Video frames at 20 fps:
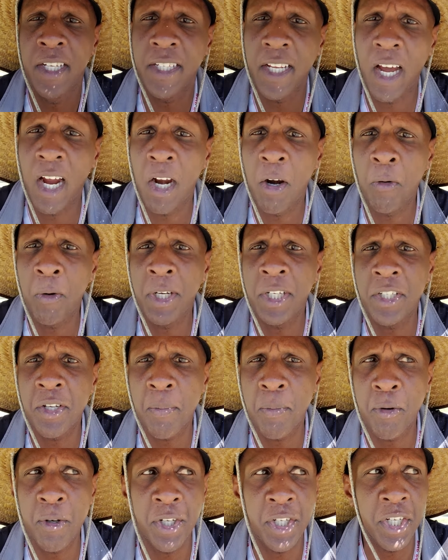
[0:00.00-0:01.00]
The I R S
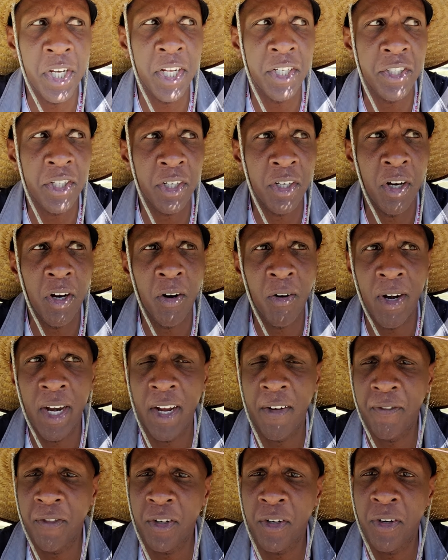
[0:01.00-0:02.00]
depreciates a car
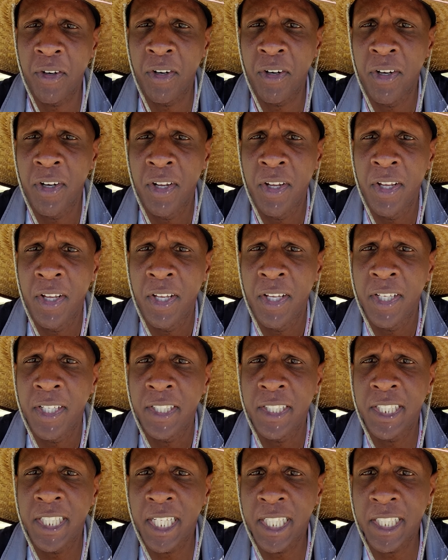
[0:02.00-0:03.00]
after
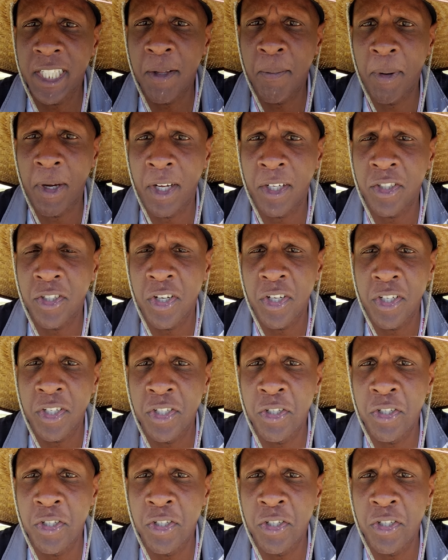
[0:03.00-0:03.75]
sixty months.